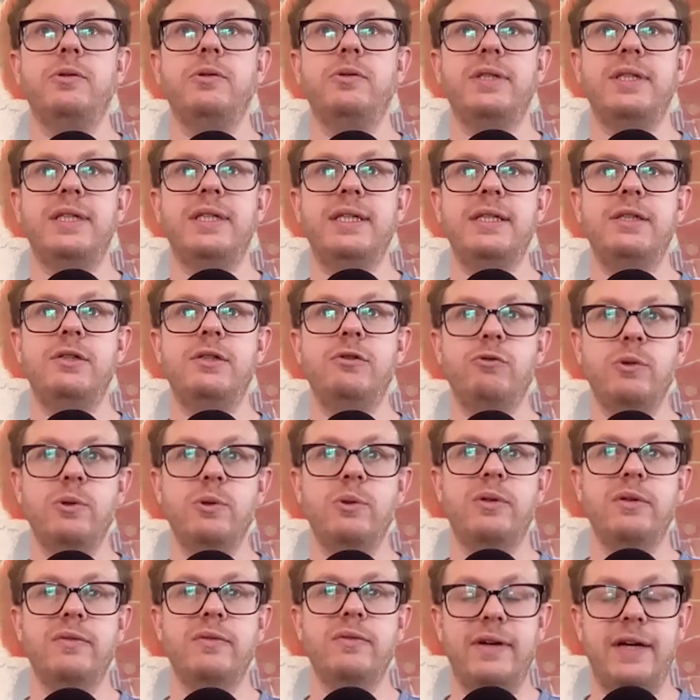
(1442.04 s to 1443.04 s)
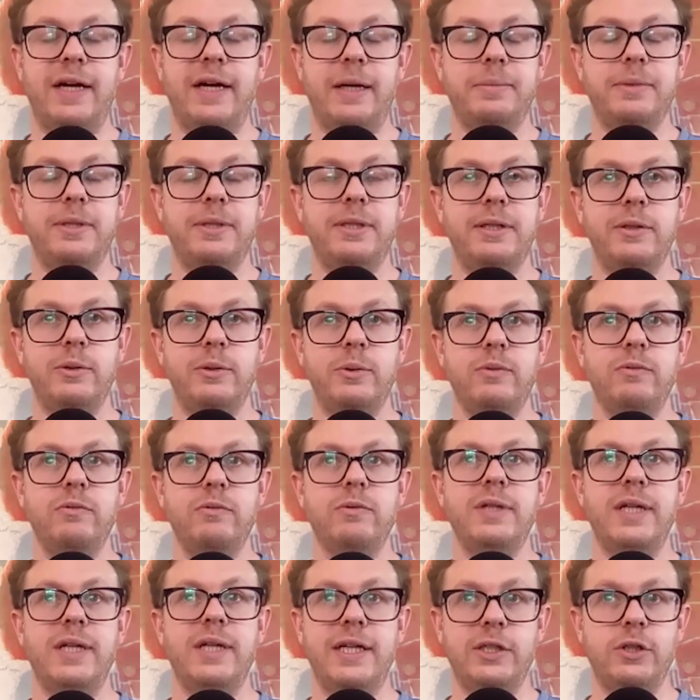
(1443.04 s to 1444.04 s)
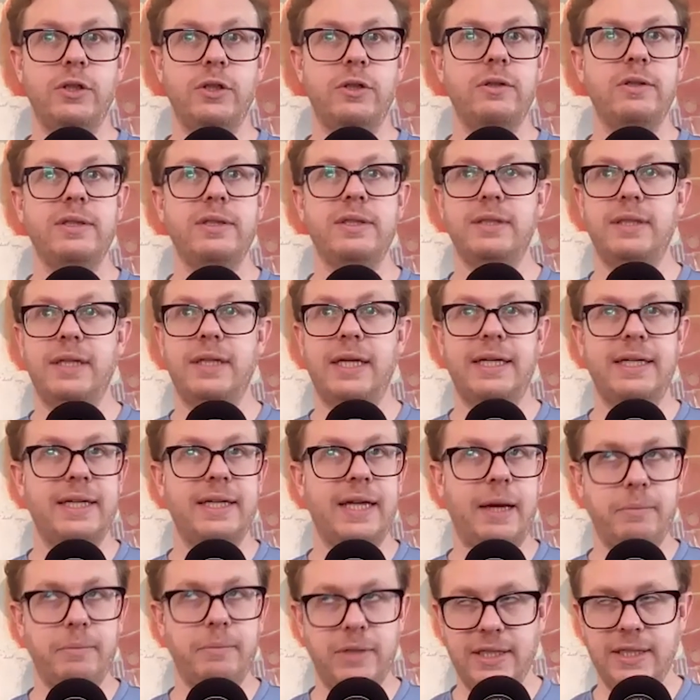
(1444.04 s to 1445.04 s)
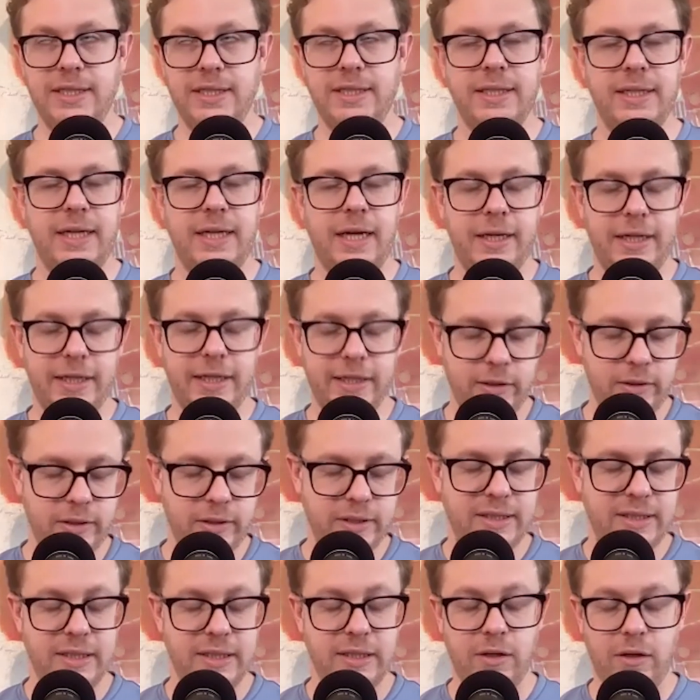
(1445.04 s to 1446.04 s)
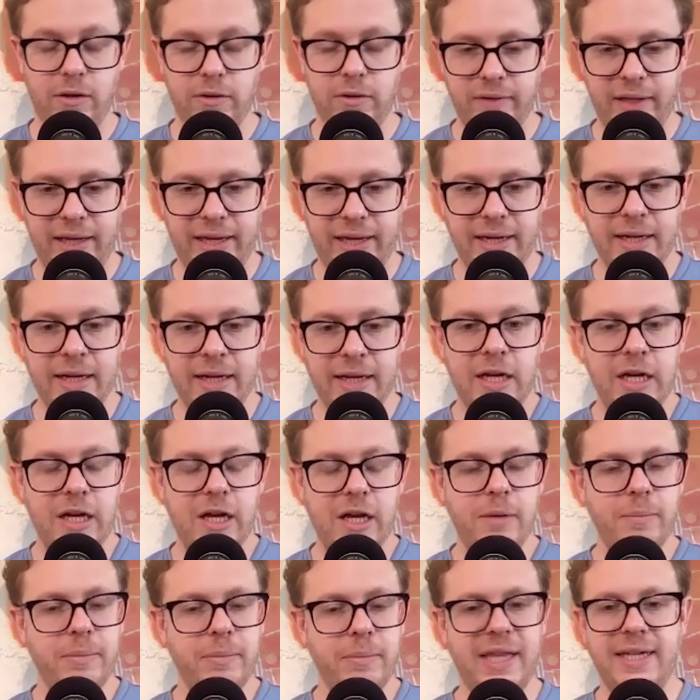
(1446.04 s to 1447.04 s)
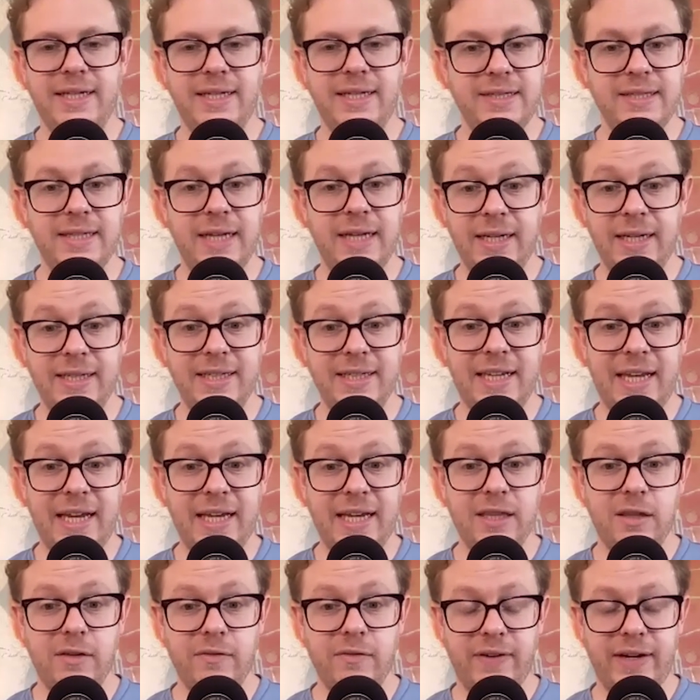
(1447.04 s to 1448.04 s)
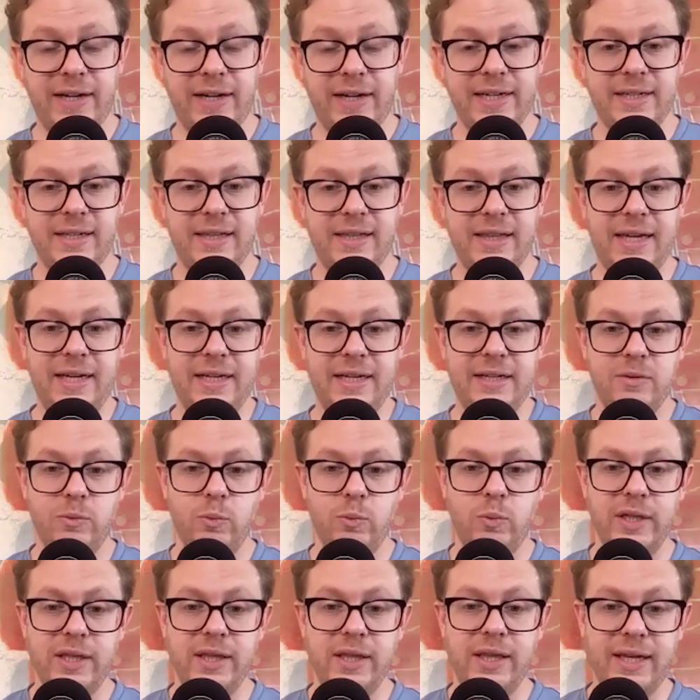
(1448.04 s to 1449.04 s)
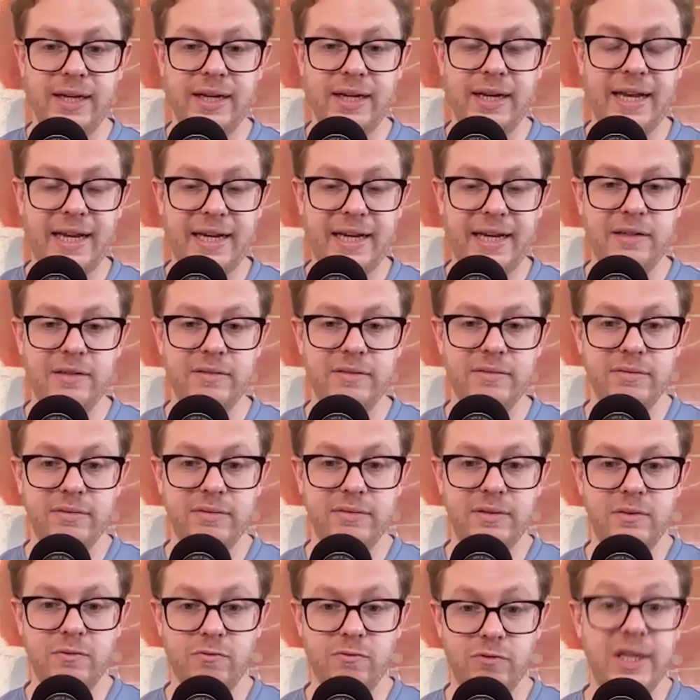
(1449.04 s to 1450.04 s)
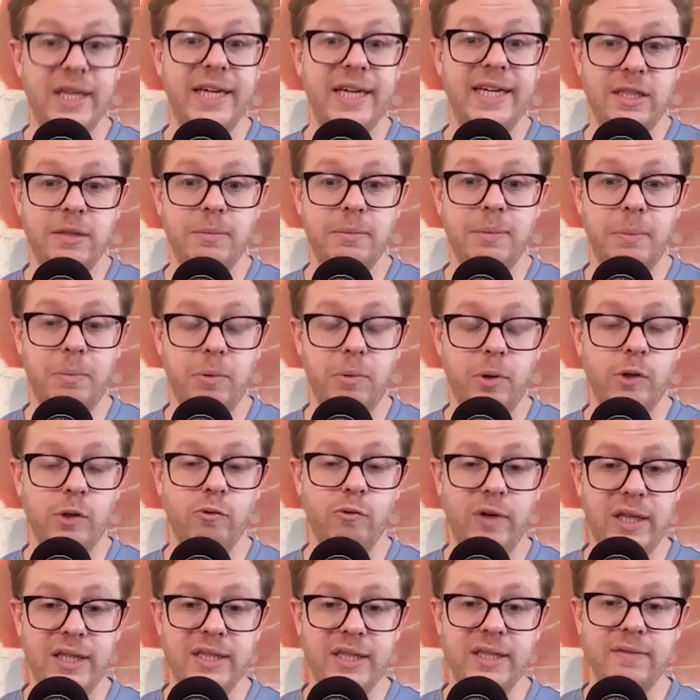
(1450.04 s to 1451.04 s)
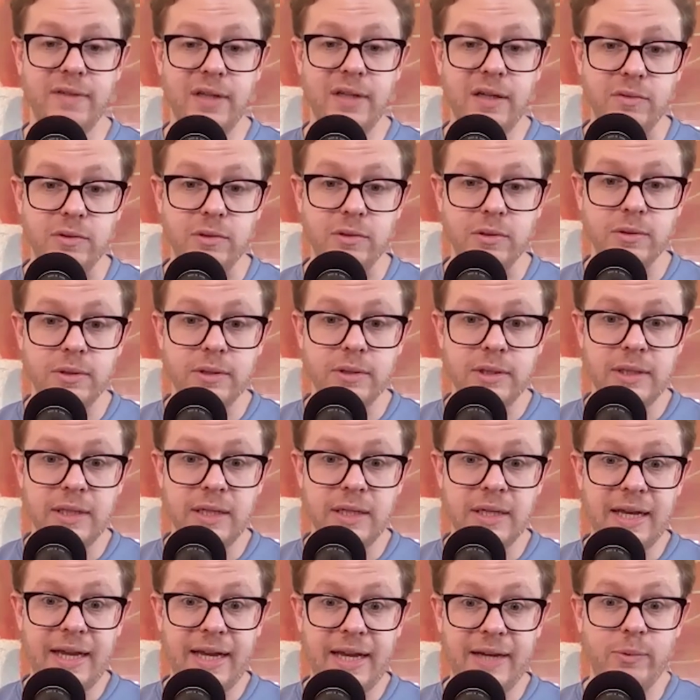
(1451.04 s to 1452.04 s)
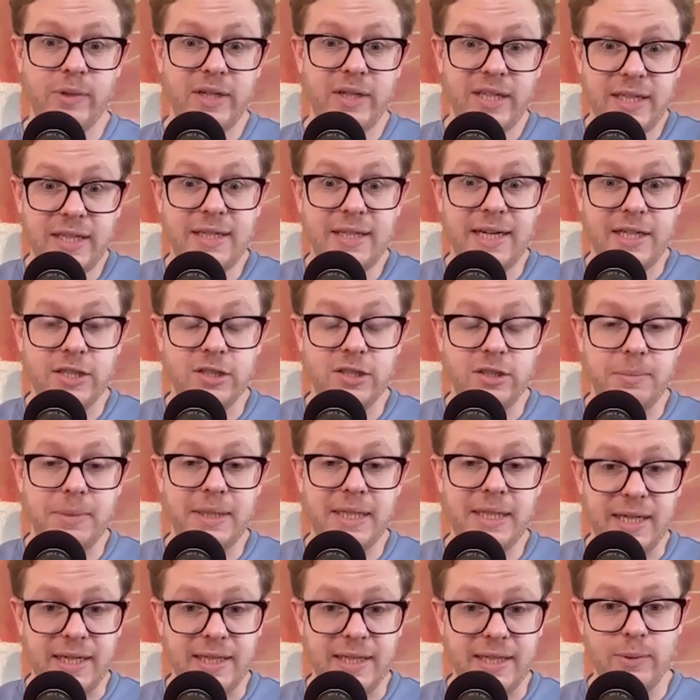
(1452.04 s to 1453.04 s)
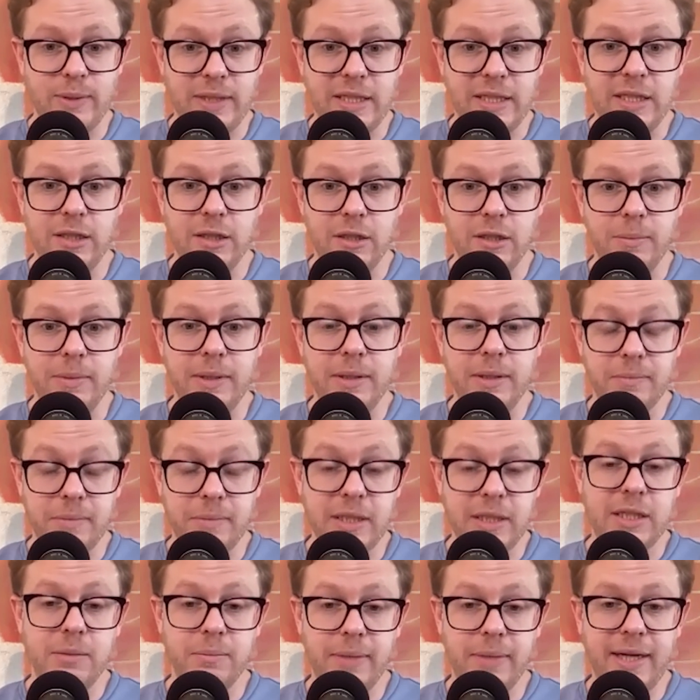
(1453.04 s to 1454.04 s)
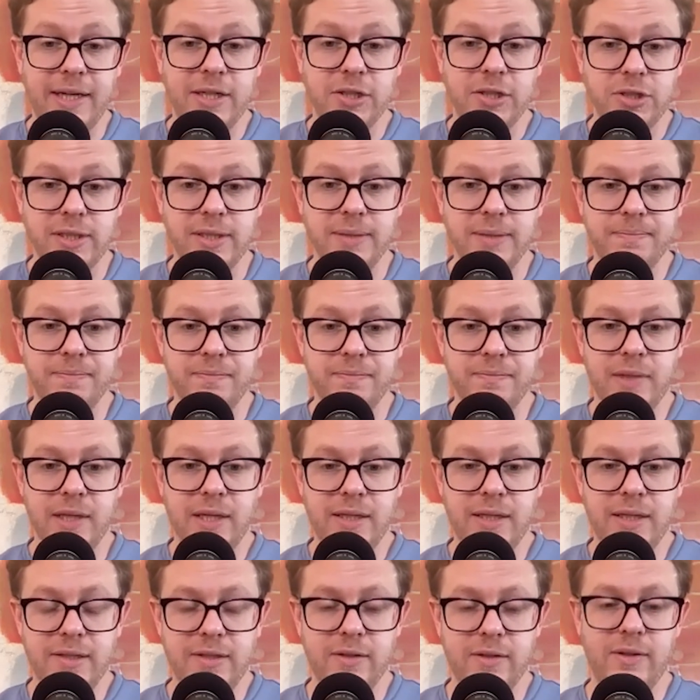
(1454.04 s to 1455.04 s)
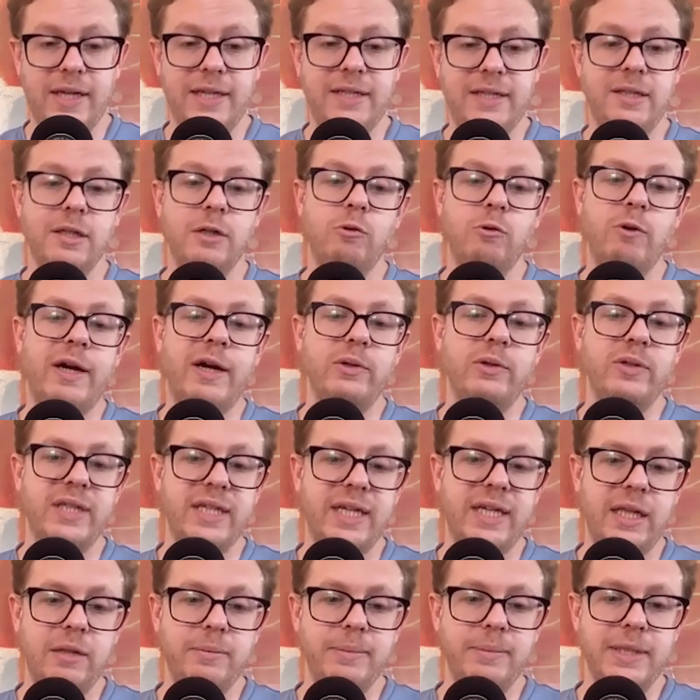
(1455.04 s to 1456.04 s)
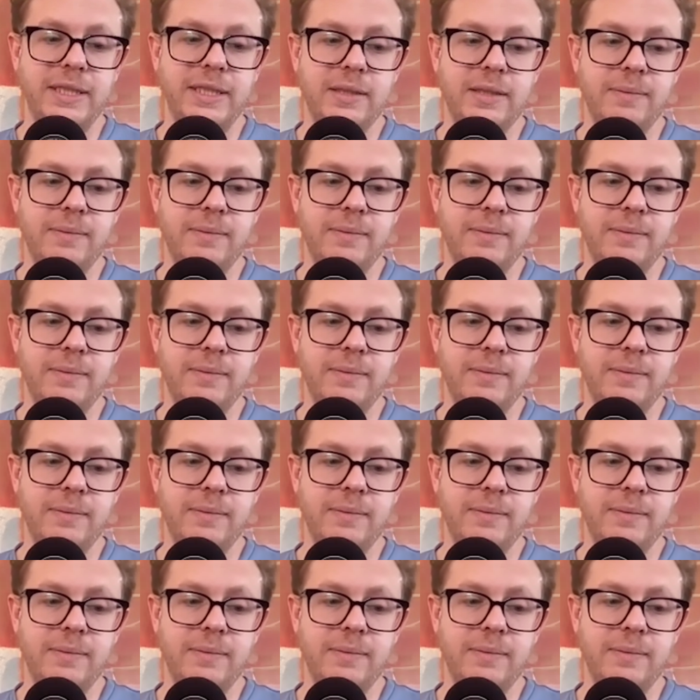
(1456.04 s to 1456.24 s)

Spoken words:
T truth of absolute nature and emptiness and egolessness and all of that. But that does not negate the fact that we then relate to people on a relative level. And we need to actually be kind. We need to be compassionate. So that's the grounding element.